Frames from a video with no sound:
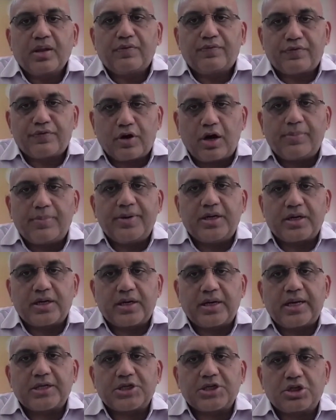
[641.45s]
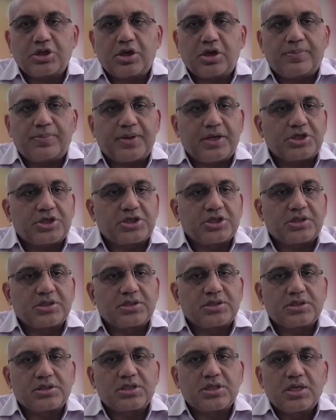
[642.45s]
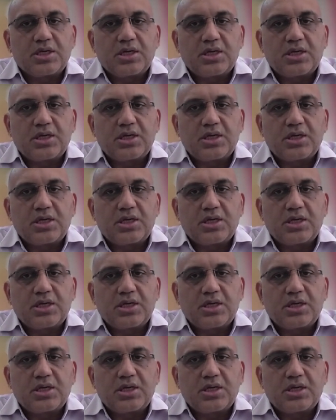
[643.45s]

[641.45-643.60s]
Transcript: from international operations